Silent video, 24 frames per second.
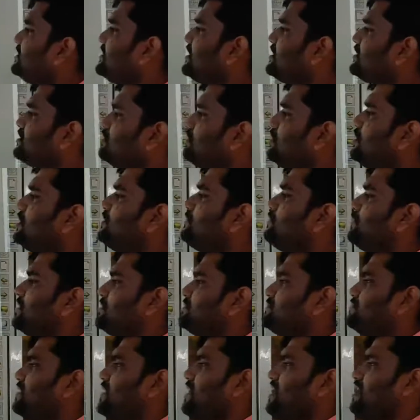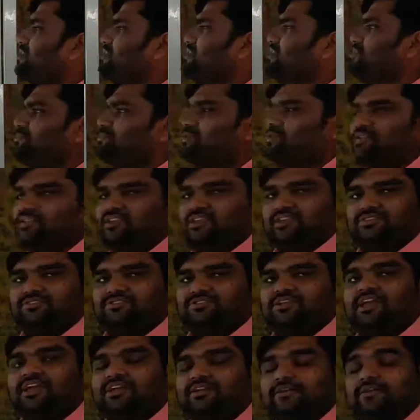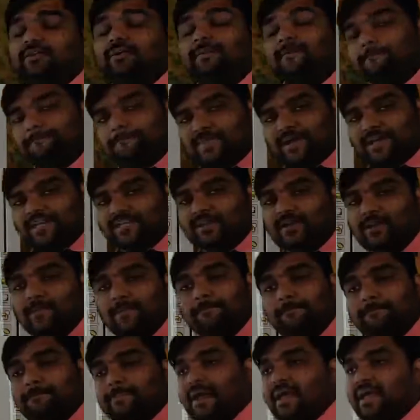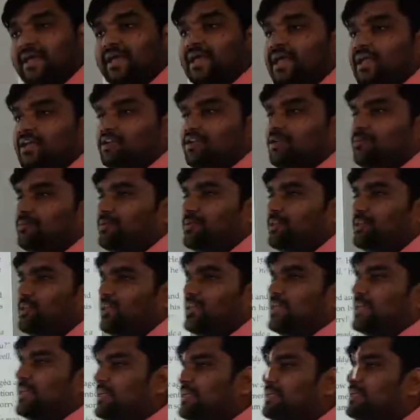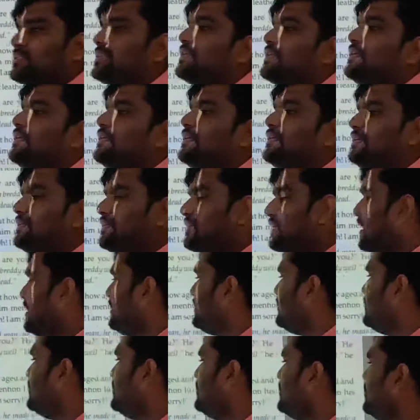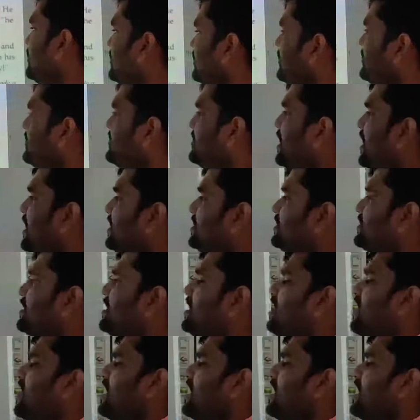said slowly, but my elder brother is dead. But my elder brother is dead. He died.